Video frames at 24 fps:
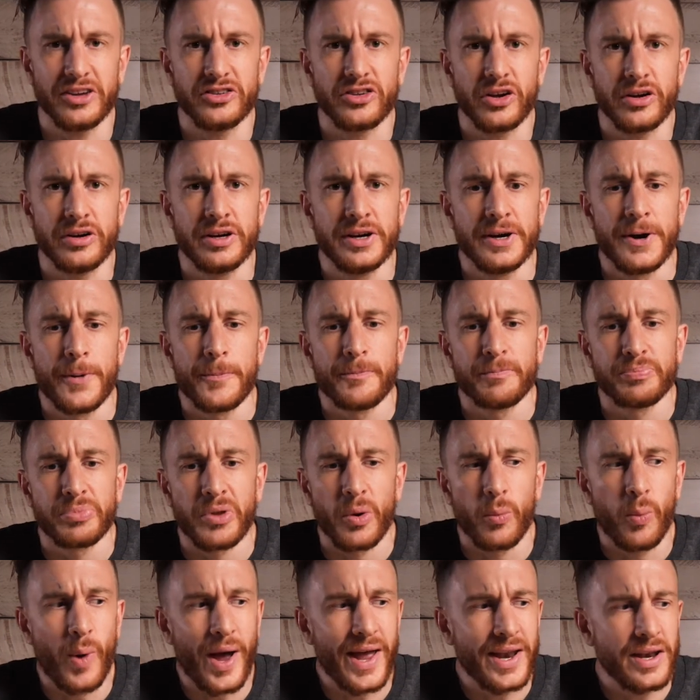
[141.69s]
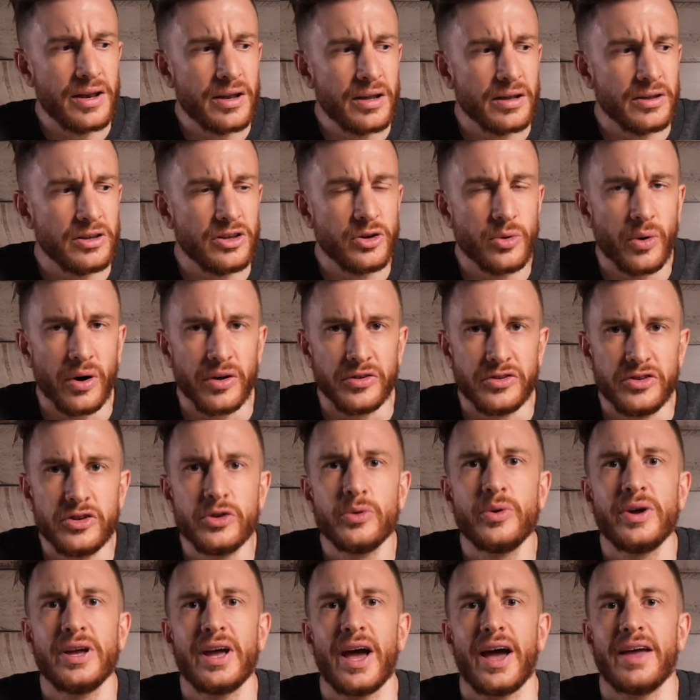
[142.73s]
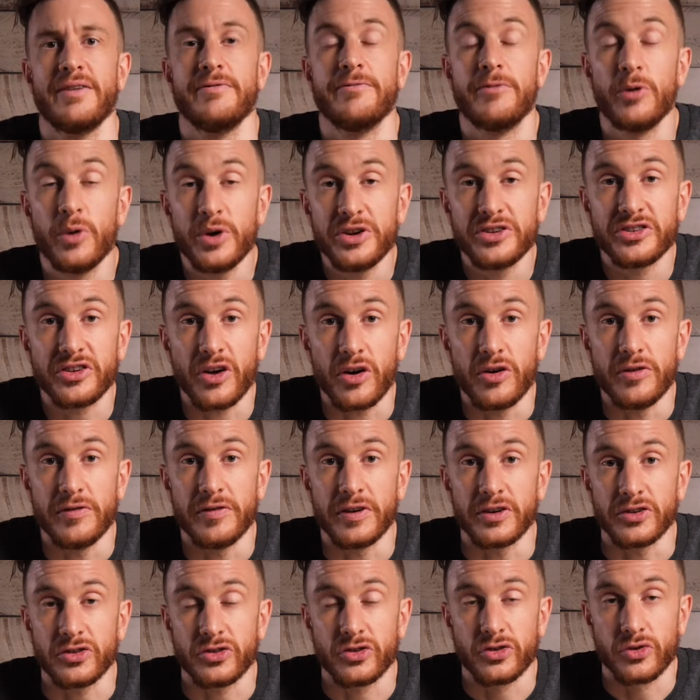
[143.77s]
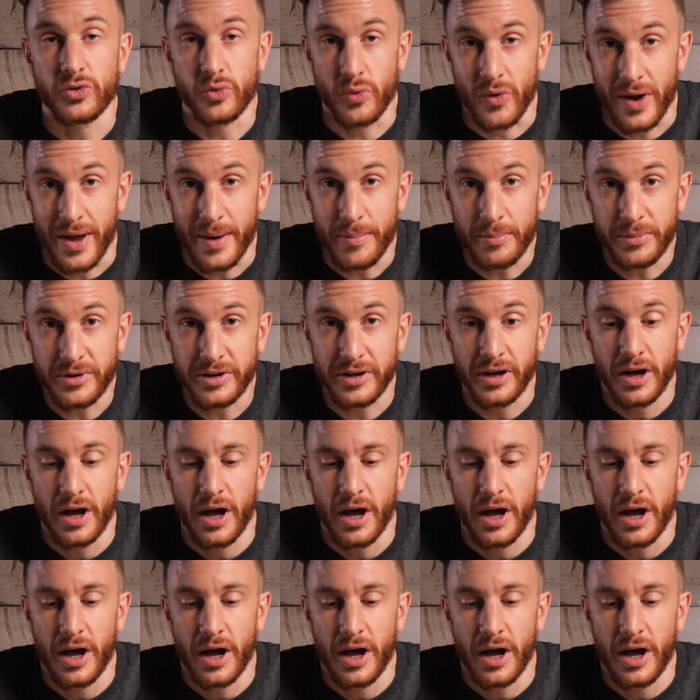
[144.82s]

So when you are doing a voiceover script,